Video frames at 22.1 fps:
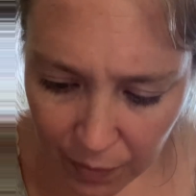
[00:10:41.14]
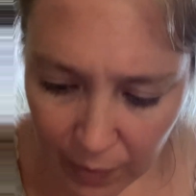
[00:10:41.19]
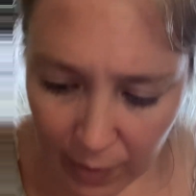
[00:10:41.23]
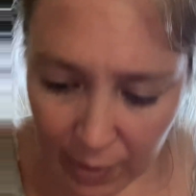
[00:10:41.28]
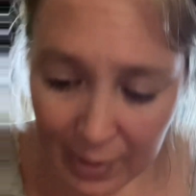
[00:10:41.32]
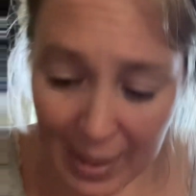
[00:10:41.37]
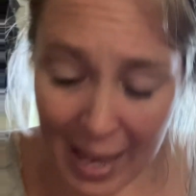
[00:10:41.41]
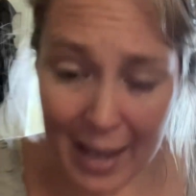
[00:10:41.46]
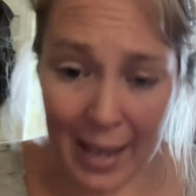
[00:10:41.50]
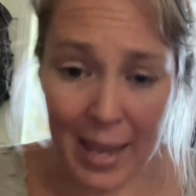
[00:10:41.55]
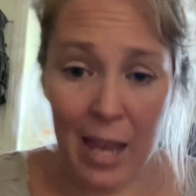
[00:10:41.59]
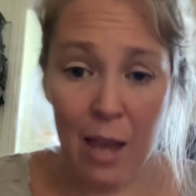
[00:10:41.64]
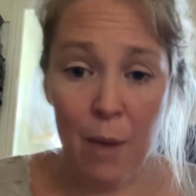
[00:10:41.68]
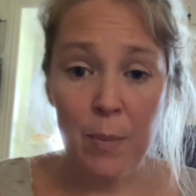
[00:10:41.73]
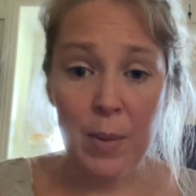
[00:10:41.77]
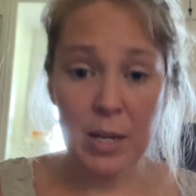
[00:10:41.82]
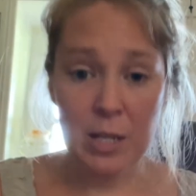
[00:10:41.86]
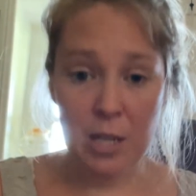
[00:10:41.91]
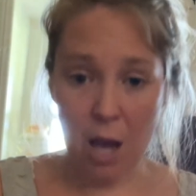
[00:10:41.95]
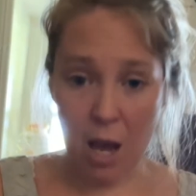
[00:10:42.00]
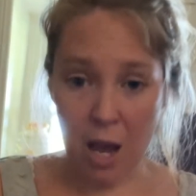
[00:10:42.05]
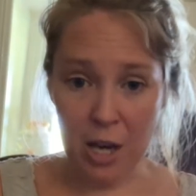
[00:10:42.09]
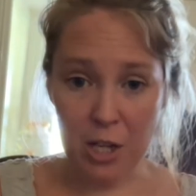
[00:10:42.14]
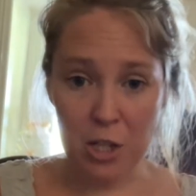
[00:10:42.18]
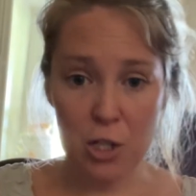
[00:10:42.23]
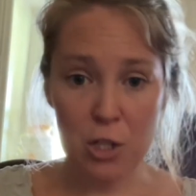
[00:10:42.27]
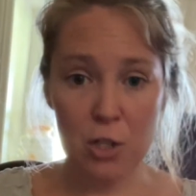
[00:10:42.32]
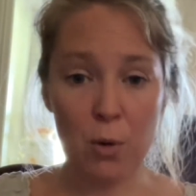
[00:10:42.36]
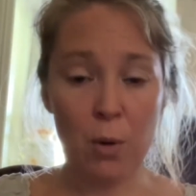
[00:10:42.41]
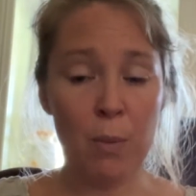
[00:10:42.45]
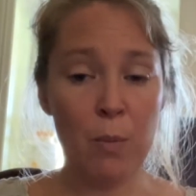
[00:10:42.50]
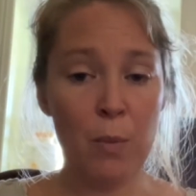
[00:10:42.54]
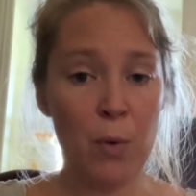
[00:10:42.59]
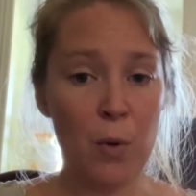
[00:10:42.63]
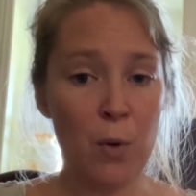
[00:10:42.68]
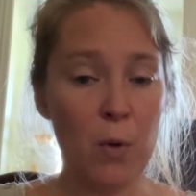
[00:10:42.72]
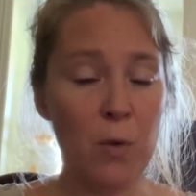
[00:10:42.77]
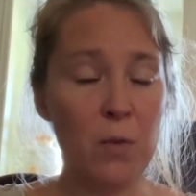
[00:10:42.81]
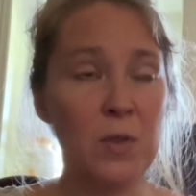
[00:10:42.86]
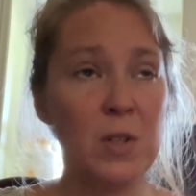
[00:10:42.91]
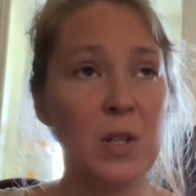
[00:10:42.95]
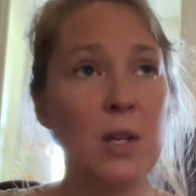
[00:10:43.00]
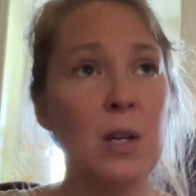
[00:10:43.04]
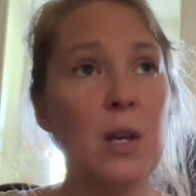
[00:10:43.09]
that can't be touched or
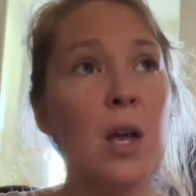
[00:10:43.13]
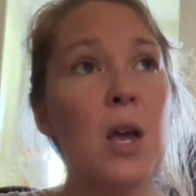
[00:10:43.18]
moved.